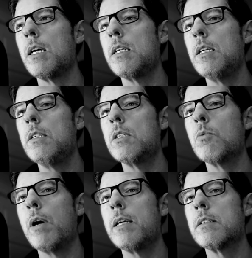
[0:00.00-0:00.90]
An easy
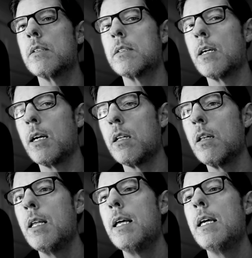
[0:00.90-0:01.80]
way to tell
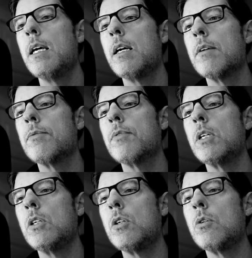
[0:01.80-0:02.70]
if
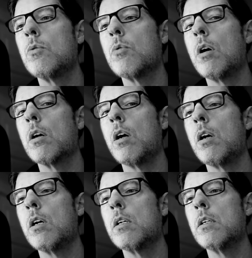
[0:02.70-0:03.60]
you are
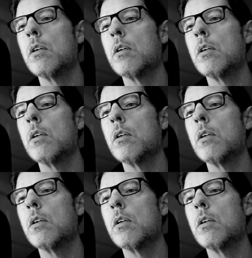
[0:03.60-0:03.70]
on,